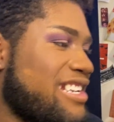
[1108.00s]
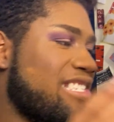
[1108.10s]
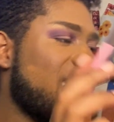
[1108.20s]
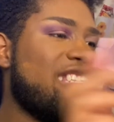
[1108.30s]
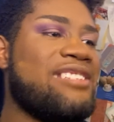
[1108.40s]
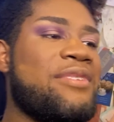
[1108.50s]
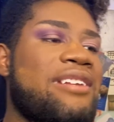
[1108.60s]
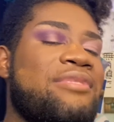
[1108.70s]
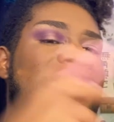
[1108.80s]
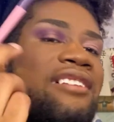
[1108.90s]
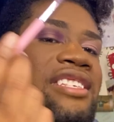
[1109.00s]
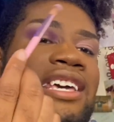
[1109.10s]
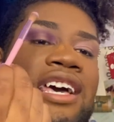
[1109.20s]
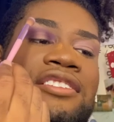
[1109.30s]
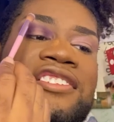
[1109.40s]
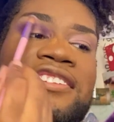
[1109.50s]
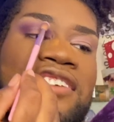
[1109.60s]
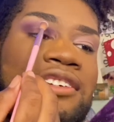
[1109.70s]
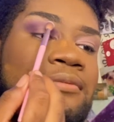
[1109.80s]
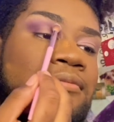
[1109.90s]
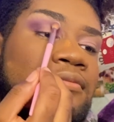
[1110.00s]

take this and we're gonna blend out the edges of it.